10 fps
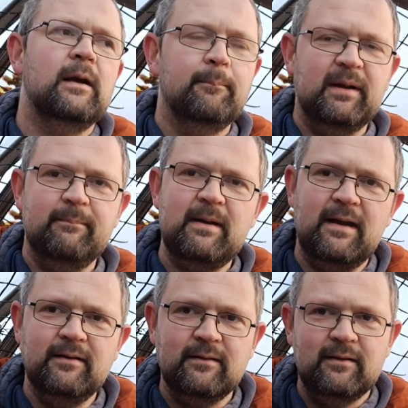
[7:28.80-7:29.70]
But it
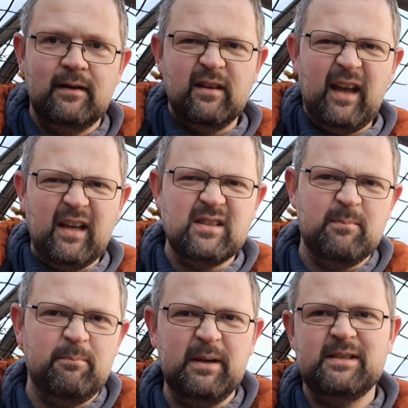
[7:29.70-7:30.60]
meant they had some
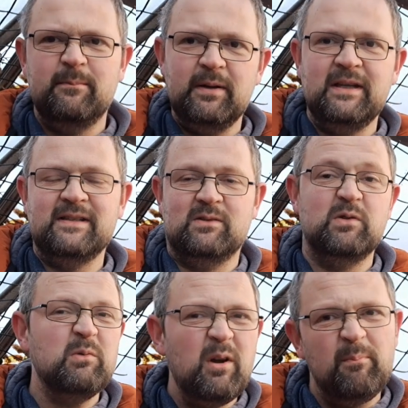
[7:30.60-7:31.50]
bits and pieces which
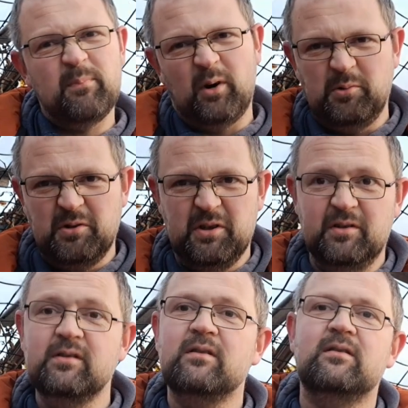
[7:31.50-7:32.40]
weren't broken.
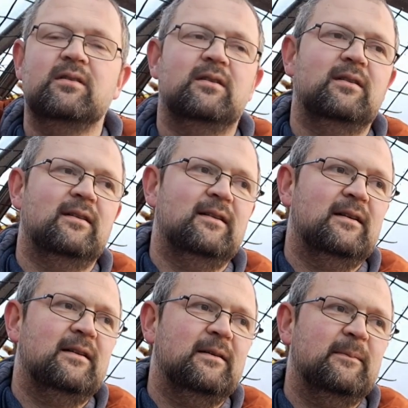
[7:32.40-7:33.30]

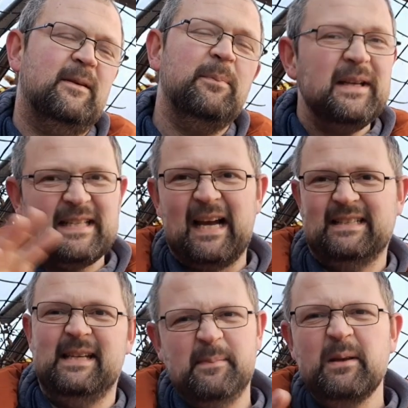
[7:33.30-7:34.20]
They're a bit
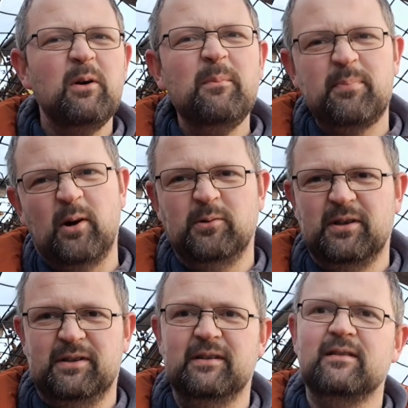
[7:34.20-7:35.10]
tatty, but they weren't
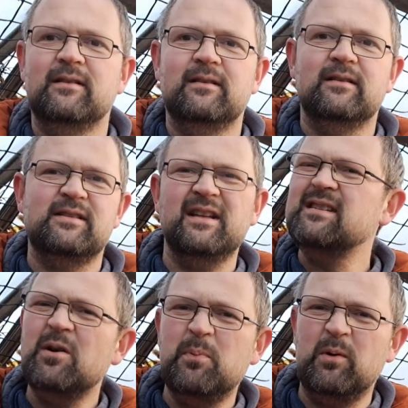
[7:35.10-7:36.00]
broken. So there's
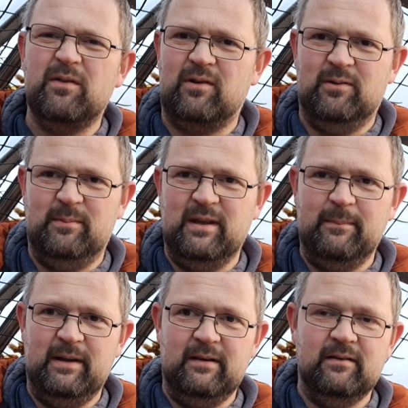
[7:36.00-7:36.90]
no point throwing them in the
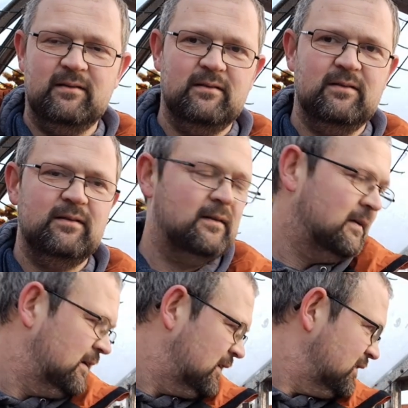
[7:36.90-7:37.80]
bin.
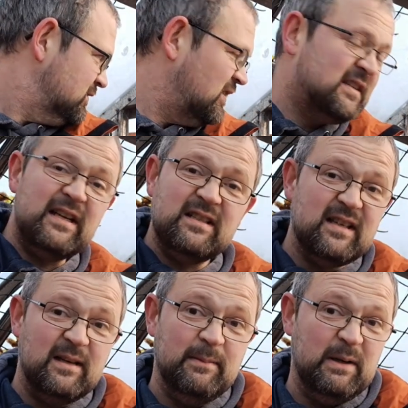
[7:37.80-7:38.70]
So they said, does
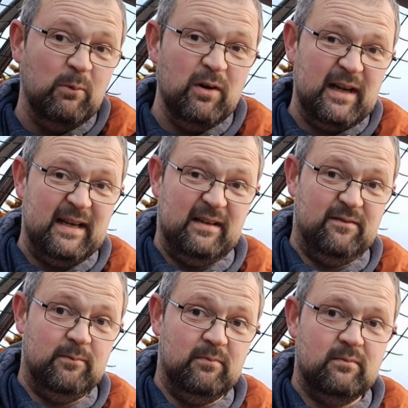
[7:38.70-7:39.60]
anybody want any of them?